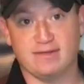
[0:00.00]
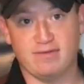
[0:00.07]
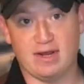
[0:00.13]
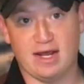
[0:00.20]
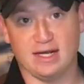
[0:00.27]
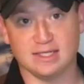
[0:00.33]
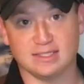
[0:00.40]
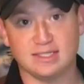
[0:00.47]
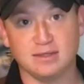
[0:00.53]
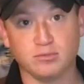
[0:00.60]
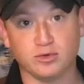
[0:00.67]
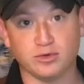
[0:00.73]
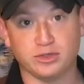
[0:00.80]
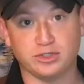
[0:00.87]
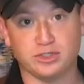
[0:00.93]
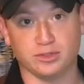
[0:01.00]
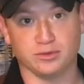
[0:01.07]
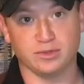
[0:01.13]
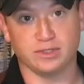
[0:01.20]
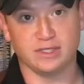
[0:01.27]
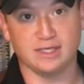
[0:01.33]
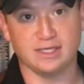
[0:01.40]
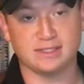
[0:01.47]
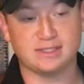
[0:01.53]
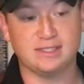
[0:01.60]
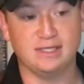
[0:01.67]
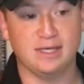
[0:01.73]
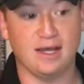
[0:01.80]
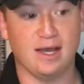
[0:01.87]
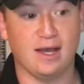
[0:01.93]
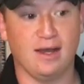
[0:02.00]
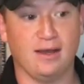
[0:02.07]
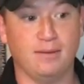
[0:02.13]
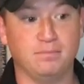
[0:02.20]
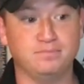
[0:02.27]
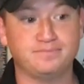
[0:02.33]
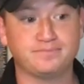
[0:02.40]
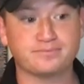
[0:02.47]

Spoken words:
even had a similar issue with this, and